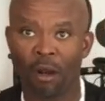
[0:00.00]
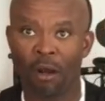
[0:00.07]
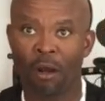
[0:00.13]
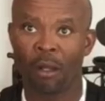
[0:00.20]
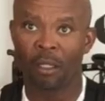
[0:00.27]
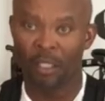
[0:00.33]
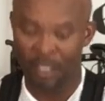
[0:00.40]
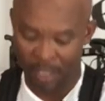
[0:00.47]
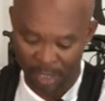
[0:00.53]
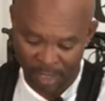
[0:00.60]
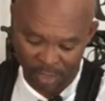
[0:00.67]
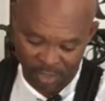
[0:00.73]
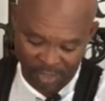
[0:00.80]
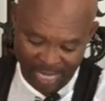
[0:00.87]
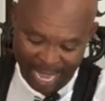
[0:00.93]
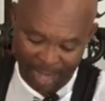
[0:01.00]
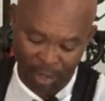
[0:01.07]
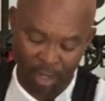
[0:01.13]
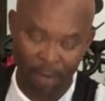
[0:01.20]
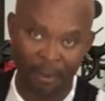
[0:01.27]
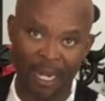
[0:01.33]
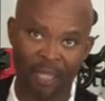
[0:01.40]
on
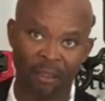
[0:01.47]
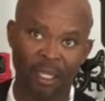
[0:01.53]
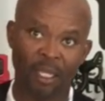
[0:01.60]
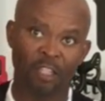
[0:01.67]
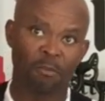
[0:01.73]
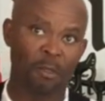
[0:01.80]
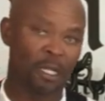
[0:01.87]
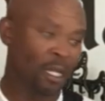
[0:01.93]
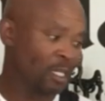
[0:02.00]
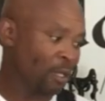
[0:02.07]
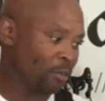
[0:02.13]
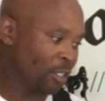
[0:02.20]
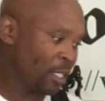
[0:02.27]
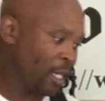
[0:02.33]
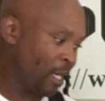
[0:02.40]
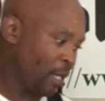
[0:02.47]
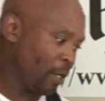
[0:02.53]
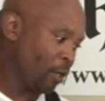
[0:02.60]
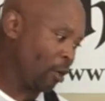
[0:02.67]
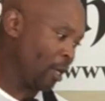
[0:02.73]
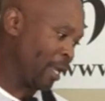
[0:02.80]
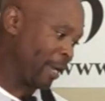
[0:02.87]
Saturday, but I think it's because I was
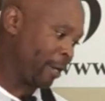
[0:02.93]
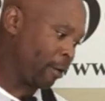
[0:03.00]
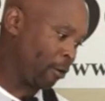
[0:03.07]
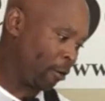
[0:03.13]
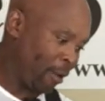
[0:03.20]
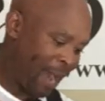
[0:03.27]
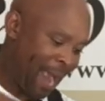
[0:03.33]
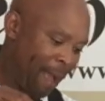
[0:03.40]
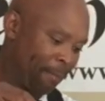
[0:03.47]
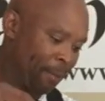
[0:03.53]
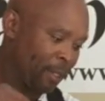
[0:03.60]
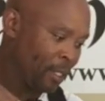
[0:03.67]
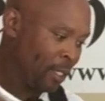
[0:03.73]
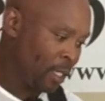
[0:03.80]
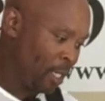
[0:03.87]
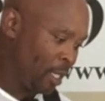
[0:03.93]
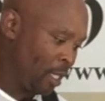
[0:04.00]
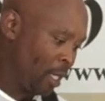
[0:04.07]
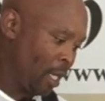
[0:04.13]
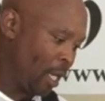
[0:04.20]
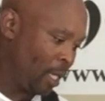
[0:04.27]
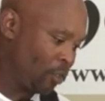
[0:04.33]
carrying all that crap
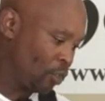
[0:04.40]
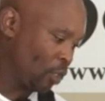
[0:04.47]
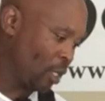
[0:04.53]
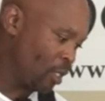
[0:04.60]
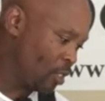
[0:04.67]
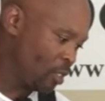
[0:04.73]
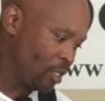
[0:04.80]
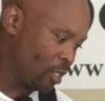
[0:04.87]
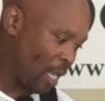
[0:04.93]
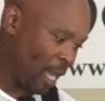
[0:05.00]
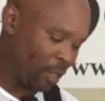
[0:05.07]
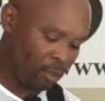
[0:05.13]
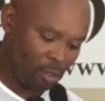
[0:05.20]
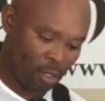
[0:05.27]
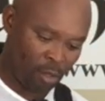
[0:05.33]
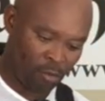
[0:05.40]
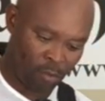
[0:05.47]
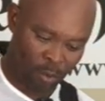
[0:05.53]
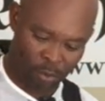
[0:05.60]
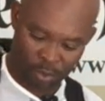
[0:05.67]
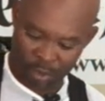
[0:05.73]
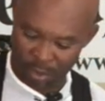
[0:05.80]
and just, I don't know
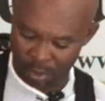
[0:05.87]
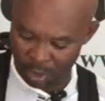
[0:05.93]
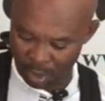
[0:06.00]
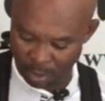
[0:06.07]
what was going